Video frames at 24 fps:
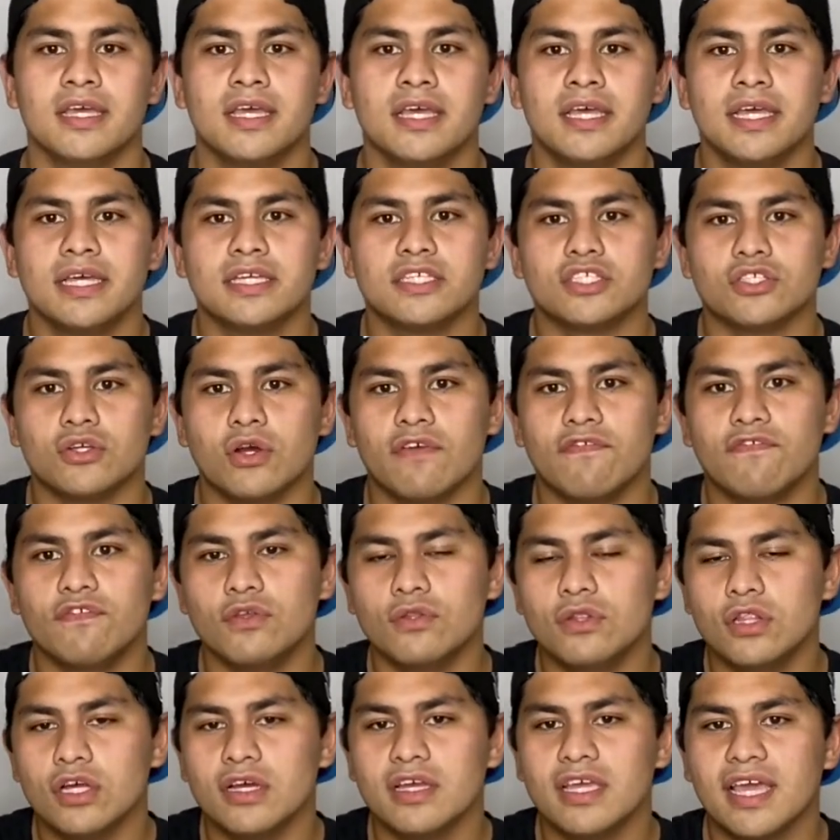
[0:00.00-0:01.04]
So if you
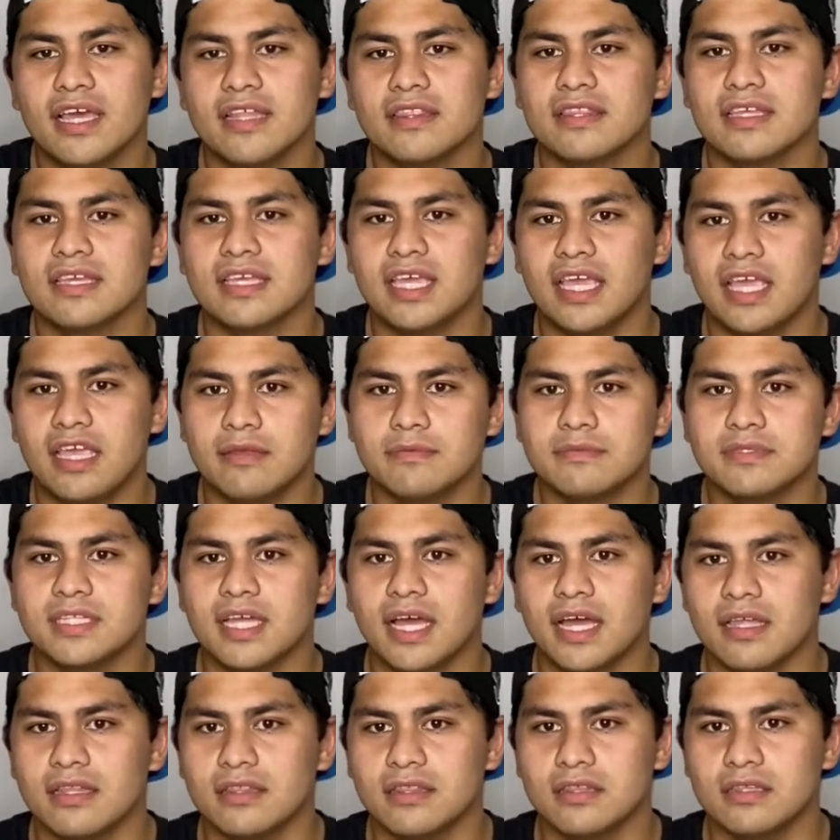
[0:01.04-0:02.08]
look at the games
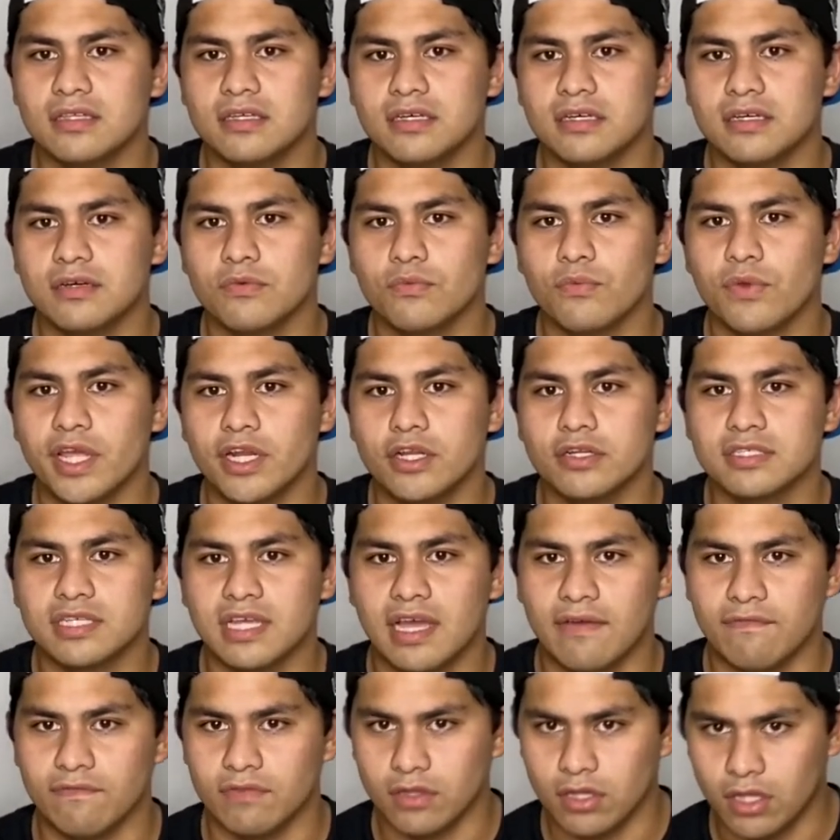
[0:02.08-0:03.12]
that the Raiders have
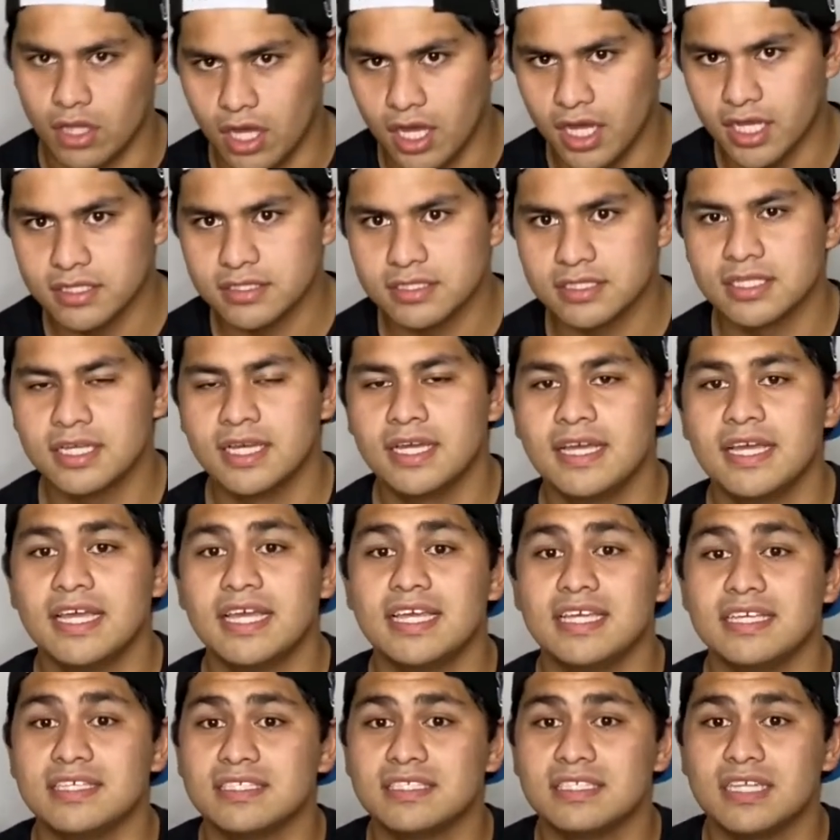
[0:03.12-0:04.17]
lost, his
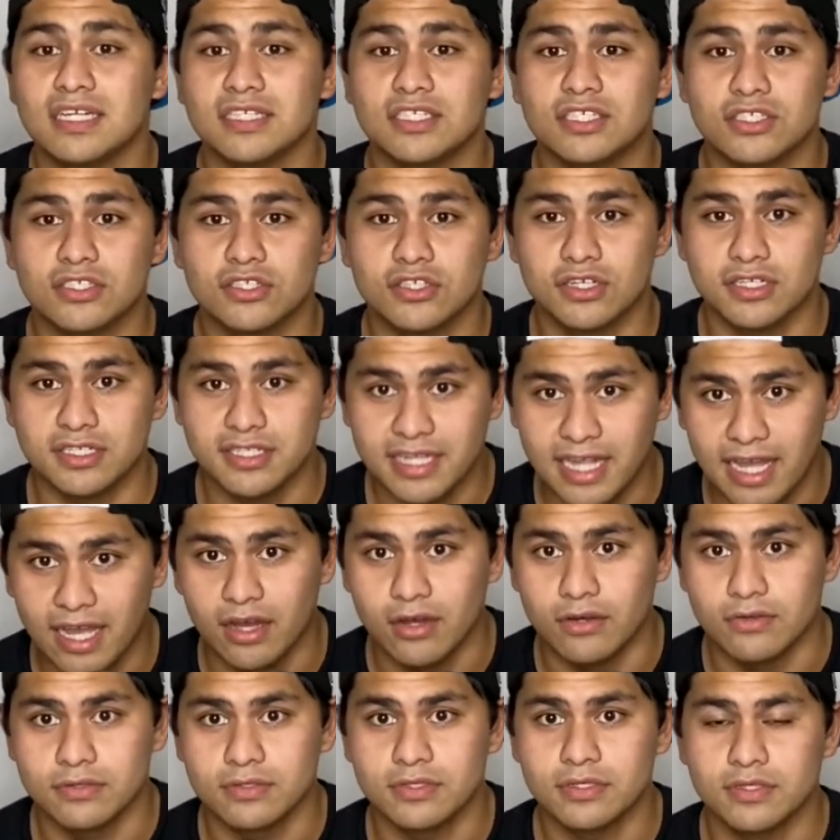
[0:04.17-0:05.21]
touches are down,
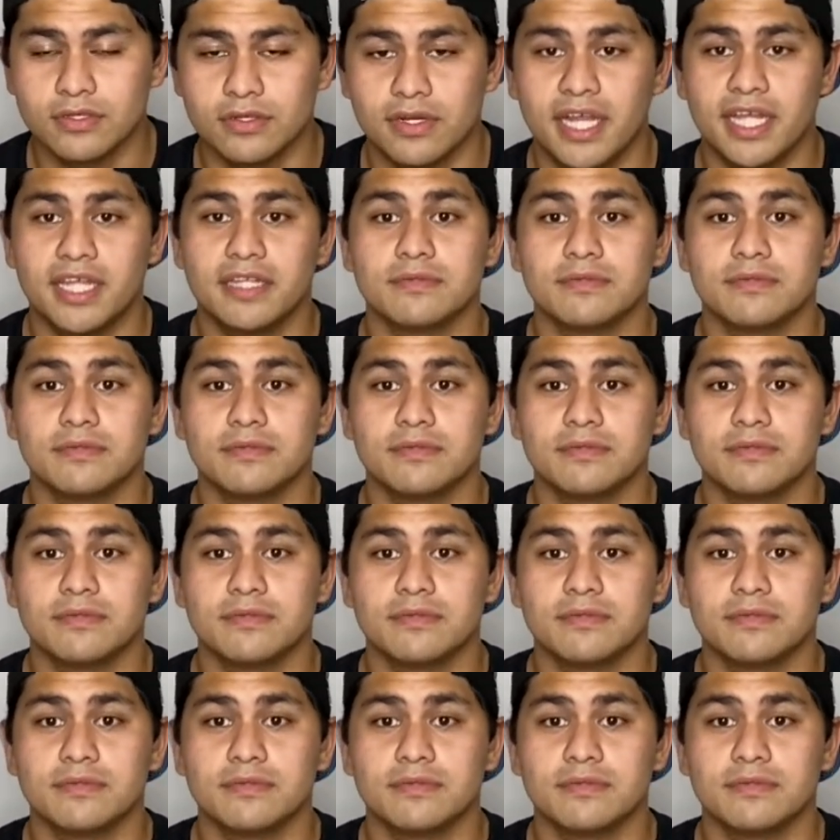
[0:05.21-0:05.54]
right?